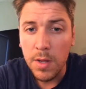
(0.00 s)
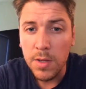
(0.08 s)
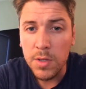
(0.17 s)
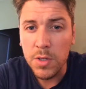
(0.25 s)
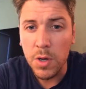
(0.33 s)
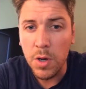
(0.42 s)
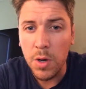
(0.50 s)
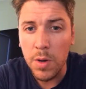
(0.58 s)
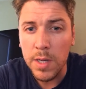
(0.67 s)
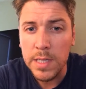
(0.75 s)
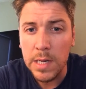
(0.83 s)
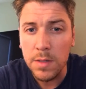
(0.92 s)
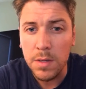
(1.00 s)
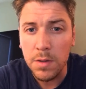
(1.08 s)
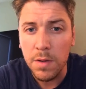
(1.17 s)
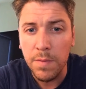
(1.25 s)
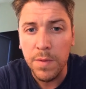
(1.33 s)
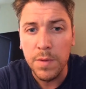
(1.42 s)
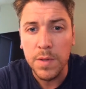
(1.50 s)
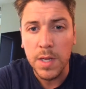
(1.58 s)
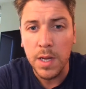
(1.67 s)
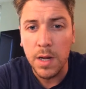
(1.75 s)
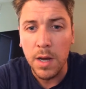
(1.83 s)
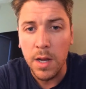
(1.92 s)
So it sounds a little
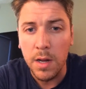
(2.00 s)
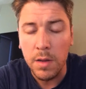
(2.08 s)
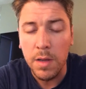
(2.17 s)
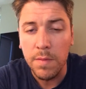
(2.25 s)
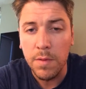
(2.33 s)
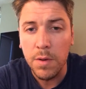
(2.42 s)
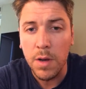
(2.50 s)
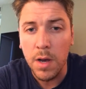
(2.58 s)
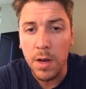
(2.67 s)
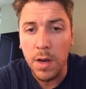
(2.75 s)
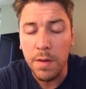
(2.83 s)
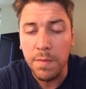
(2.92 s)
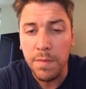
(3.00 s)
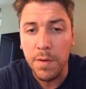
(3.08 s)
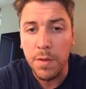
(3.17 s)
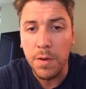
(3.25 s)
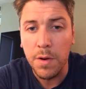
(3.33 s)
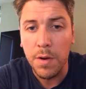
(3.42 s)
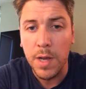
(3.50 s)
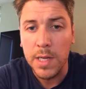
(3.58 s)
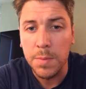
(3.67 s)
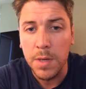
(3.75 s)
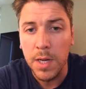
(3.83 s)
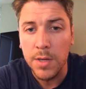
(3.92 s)
confusing, and I'll give you a further
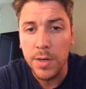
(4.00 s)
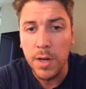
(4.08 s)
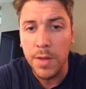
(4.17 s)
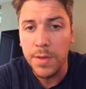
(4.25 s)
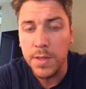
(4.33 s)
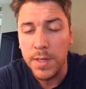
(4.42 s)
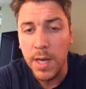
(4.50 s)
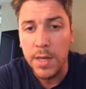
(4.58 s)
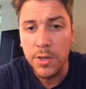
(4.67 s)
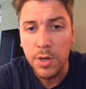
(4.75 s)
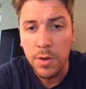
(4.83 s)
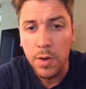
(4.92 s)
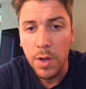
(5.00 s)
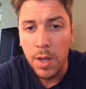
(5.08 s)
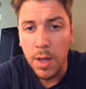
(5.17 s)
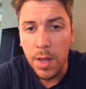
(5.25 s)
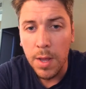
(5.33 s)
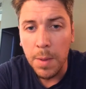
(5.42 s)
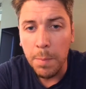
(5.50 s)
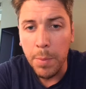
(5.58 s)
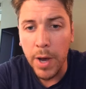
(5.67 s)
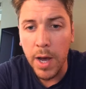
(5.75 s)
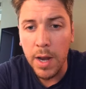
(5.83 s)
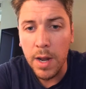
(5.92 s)
explanation on the slideshow.
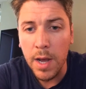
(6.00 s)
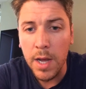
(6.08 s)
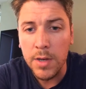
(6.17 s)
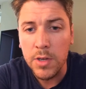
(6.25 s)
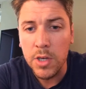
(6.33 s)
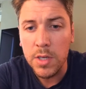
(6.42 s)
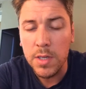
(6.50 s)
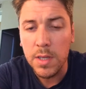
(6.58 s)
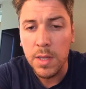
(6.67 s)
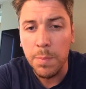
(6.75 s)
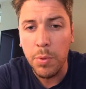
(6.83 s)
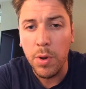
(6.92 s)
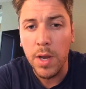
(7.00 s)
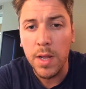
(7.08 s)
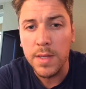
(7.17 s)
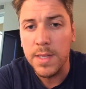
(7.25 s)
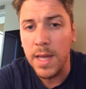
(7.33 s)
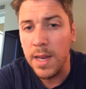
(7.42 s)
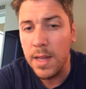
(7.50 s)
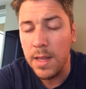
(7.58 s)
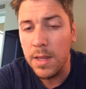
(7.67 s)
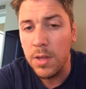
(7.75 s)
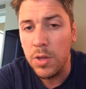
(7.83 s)
But the point is that